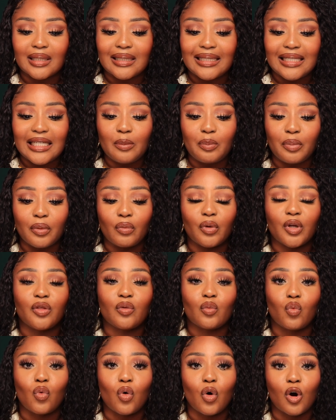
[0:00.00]
deep with
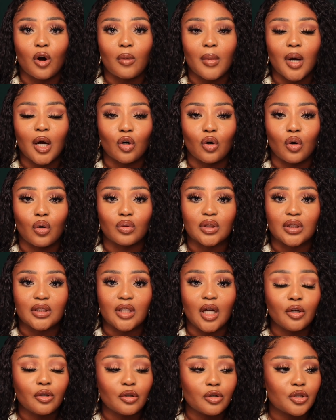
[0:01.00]
warm golden
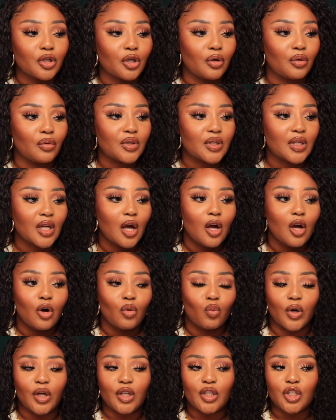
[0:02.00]
undertones,
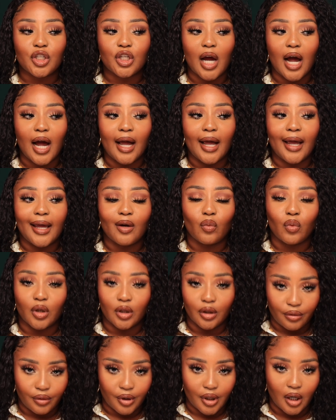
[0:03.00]
which I
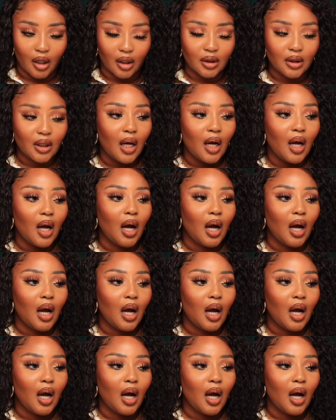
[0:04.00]
will agree on.